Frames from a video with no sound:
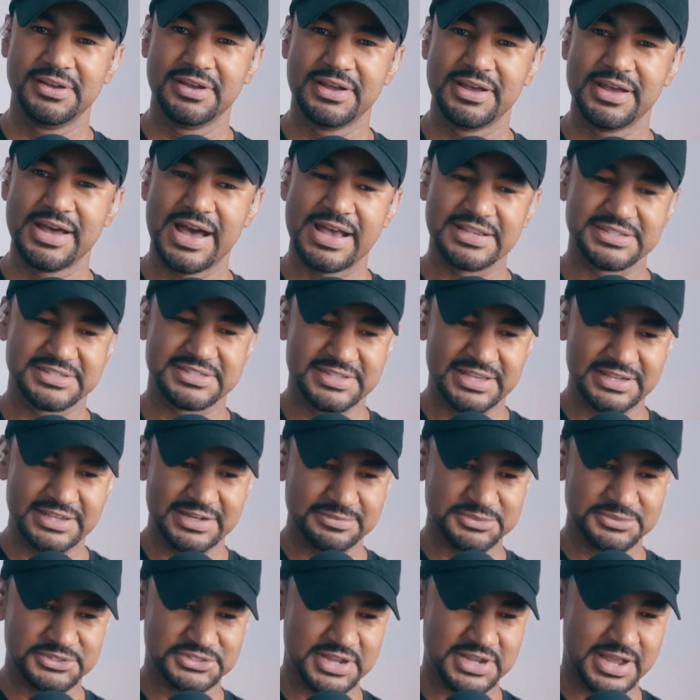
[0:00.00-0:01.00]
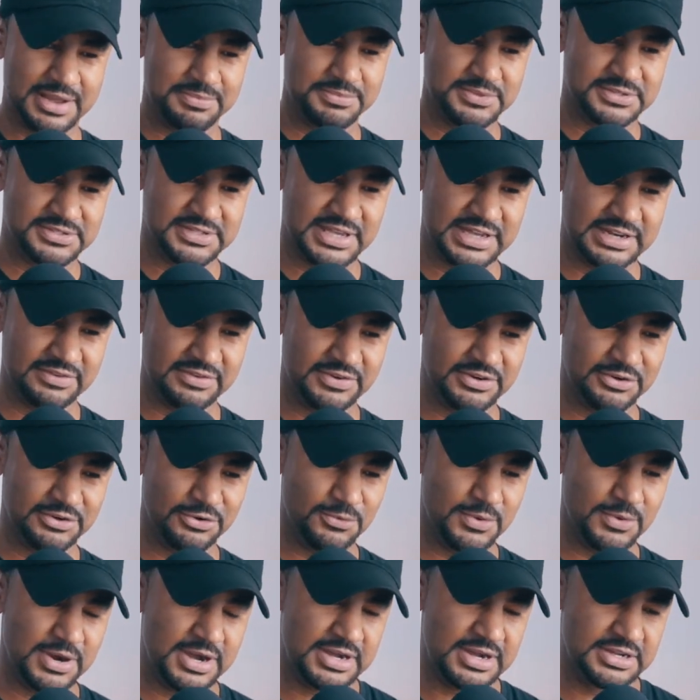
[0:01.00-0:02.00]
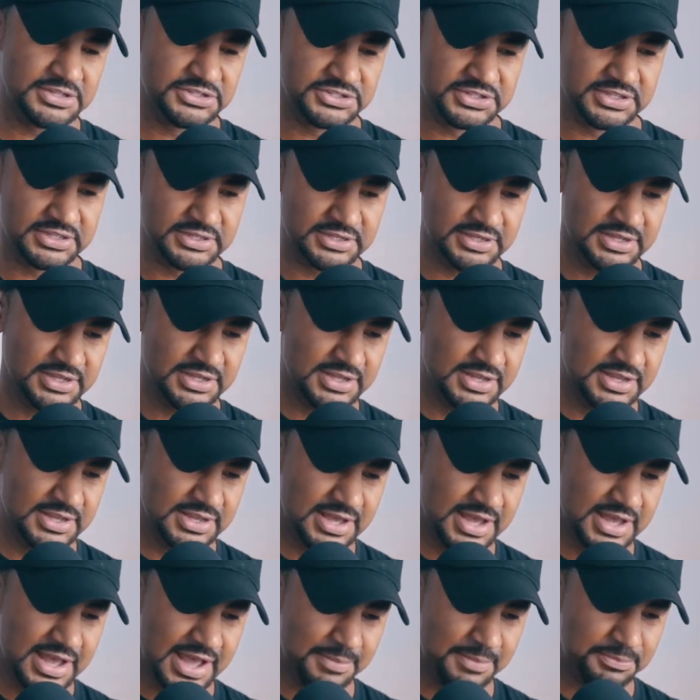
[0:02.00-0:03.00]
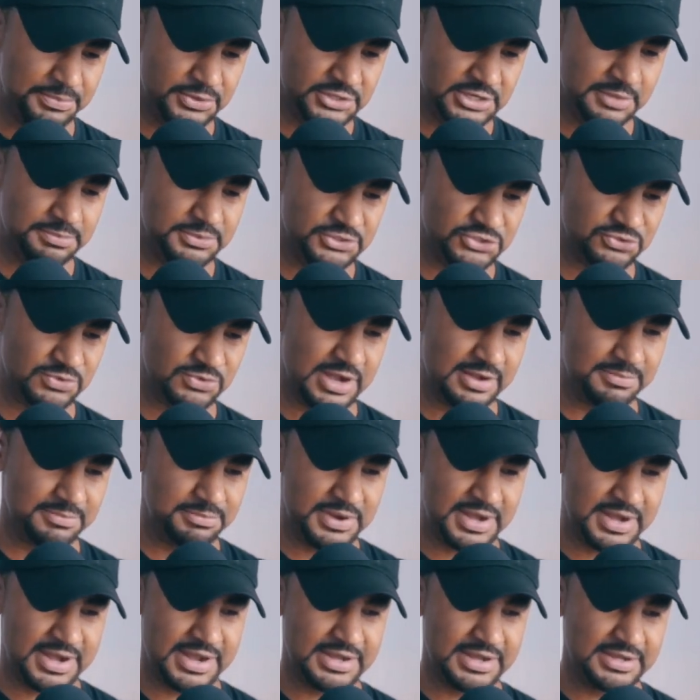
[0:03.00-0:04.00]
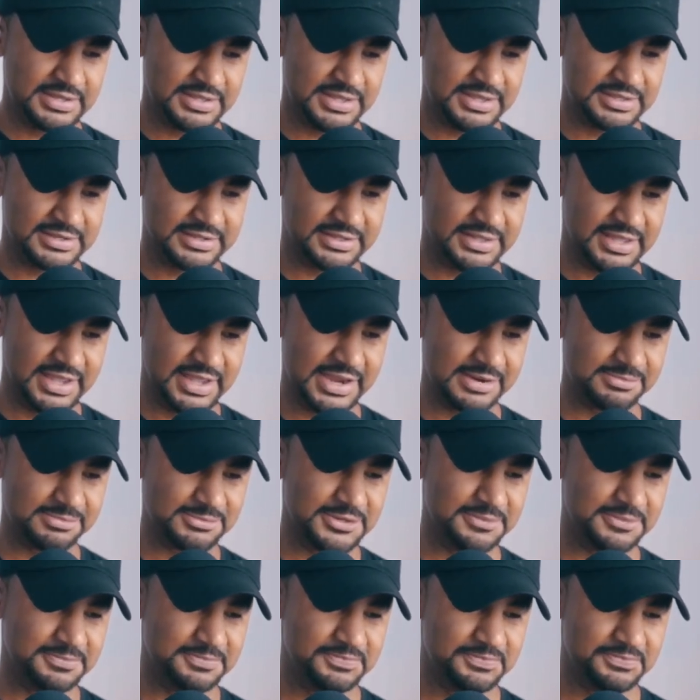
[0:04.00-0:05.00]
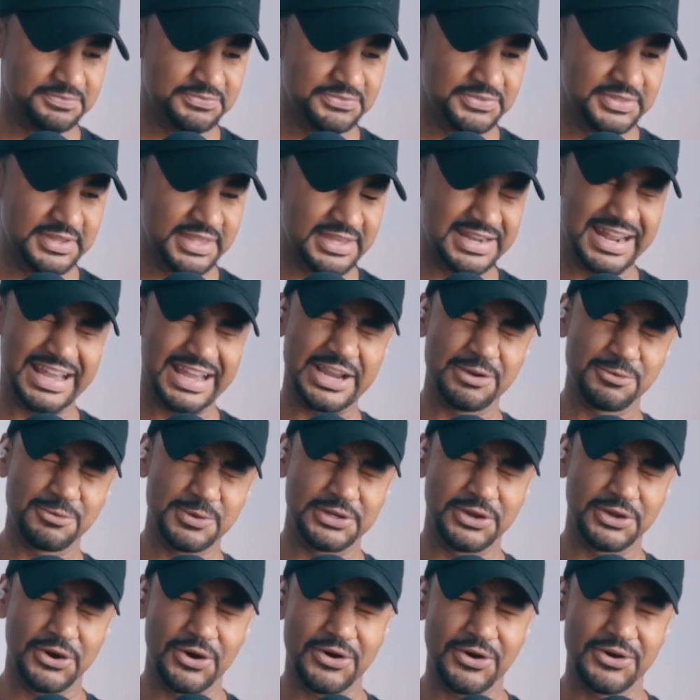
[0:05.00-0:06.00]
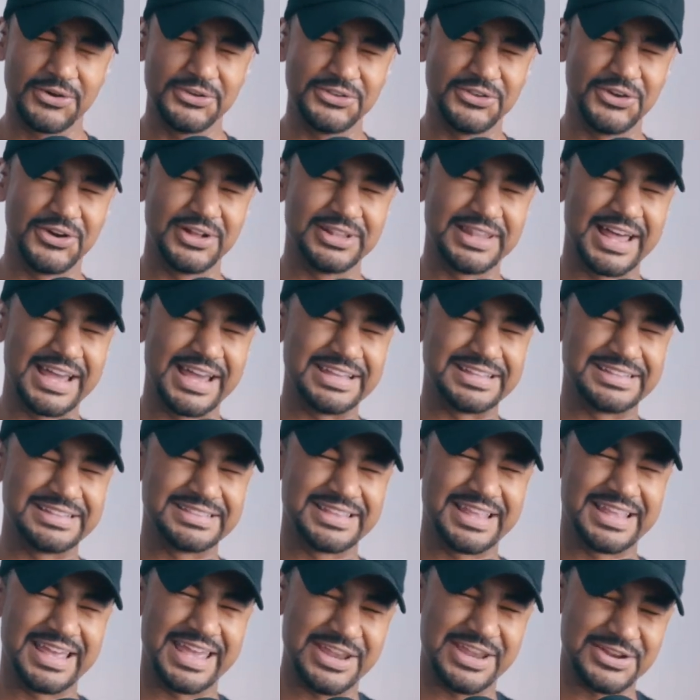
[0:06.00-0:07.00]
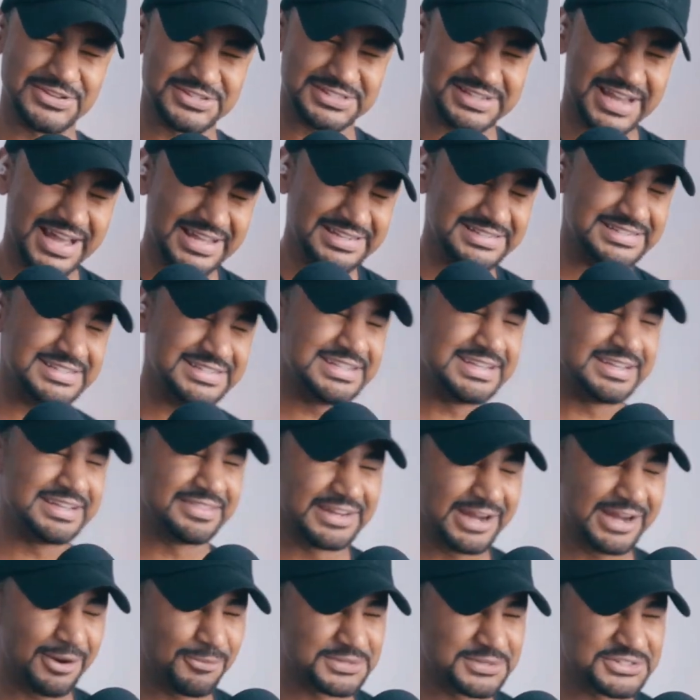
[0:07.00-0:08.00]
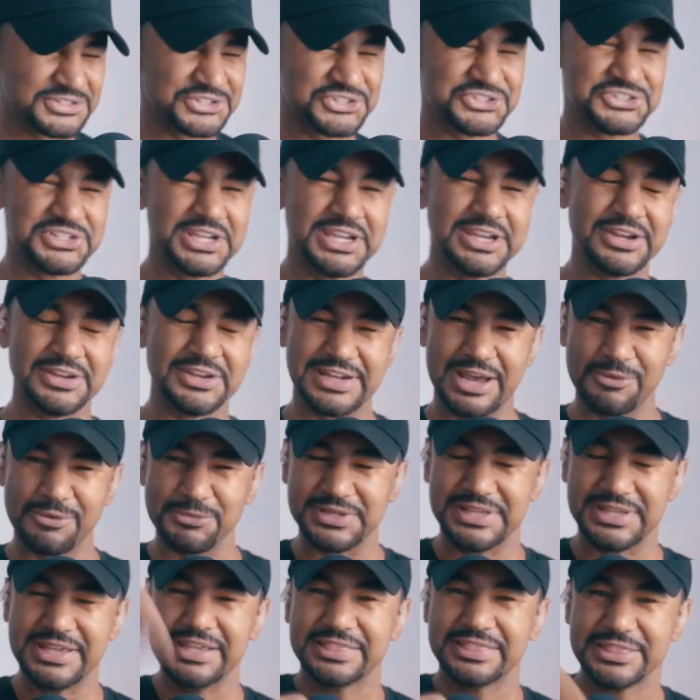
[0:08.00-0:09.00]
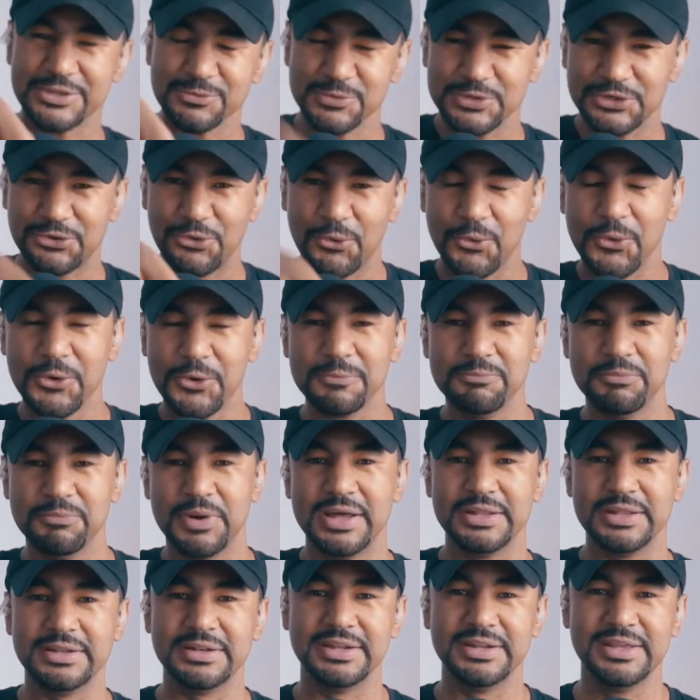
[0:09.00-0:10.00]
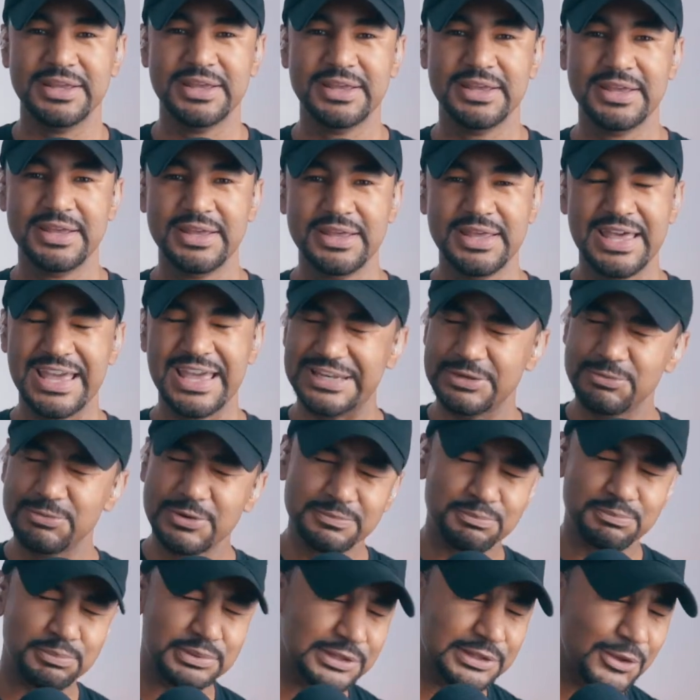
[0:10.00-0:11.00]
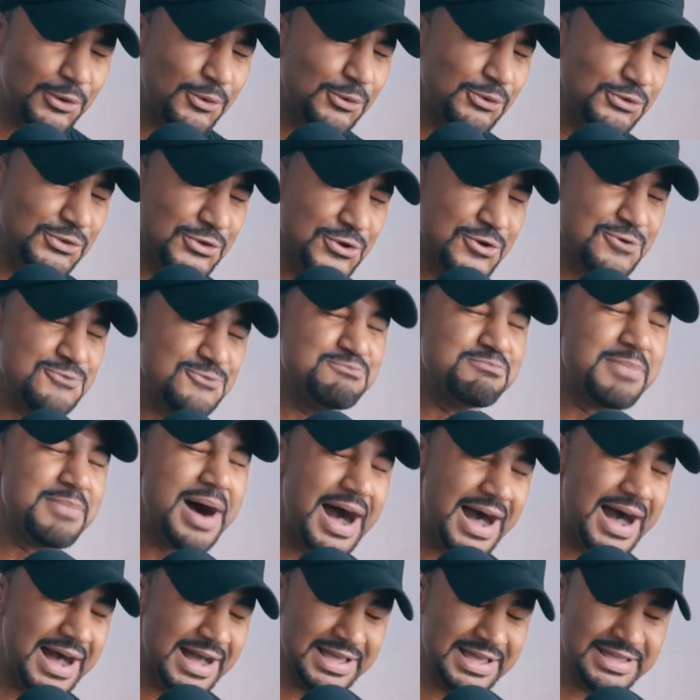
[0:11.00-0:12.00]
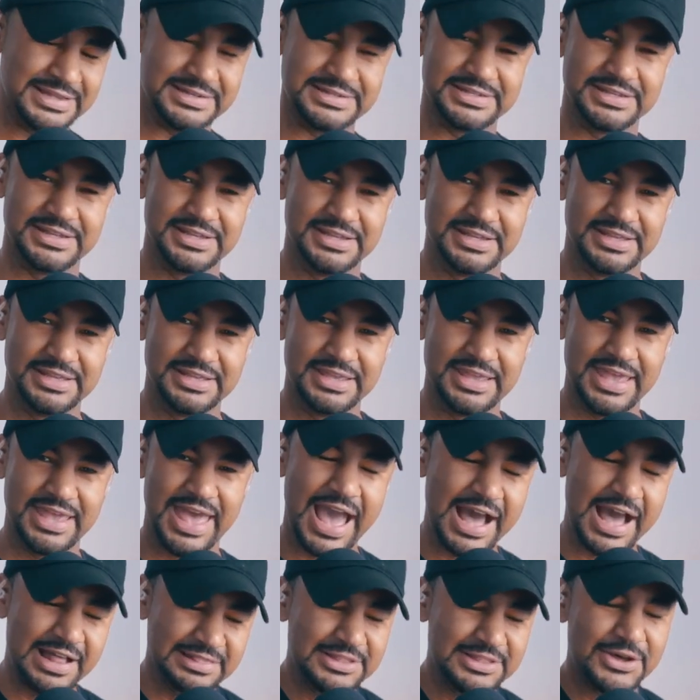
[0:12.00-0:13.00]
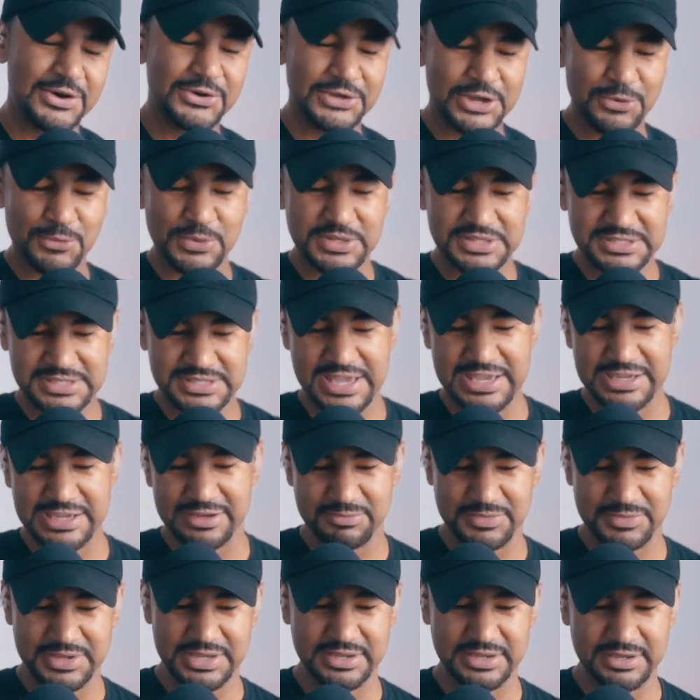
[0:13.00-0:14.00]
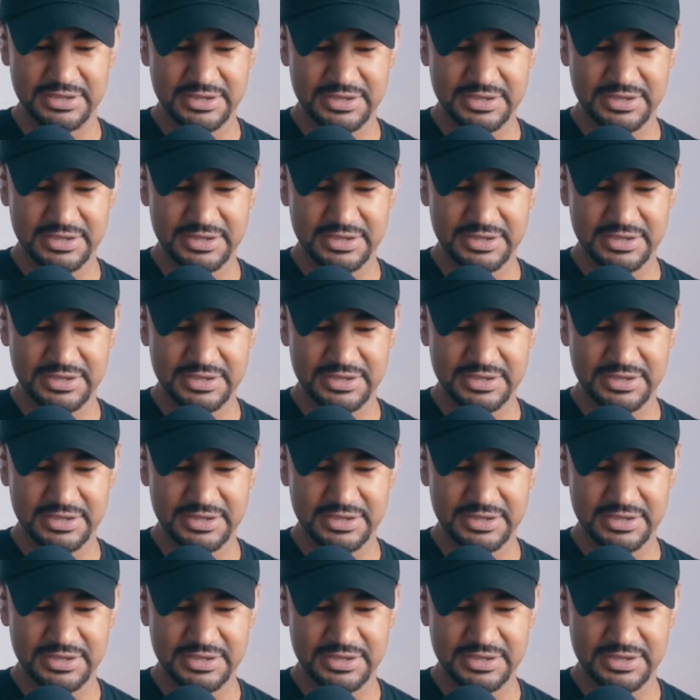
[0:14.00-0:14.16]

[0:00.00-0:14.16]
I set up shop inside of our garage, and I put up a tripod and a camera. And I can recall, y'all, like, here's an idea that I want to share. And I would hit the record button, and it would blow your mind how long it would take me